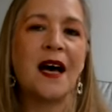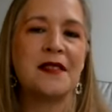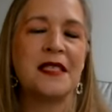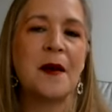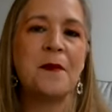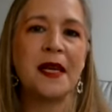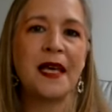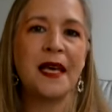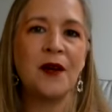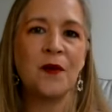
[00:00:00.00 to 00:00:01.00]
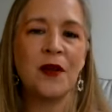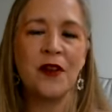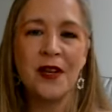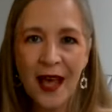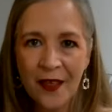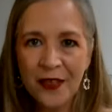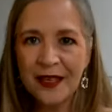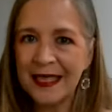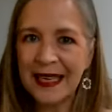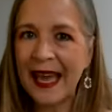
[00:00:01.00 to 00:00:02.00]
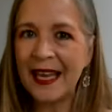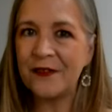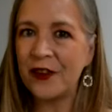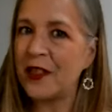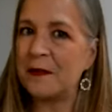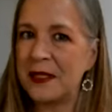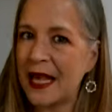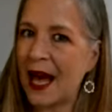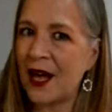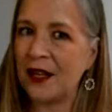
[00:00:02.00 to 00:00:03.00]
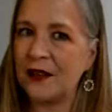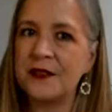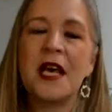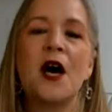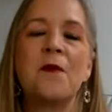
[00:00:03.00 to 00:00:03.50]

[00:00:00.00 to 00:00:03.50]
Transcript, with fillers: of somebody with nothing to gain for themselves,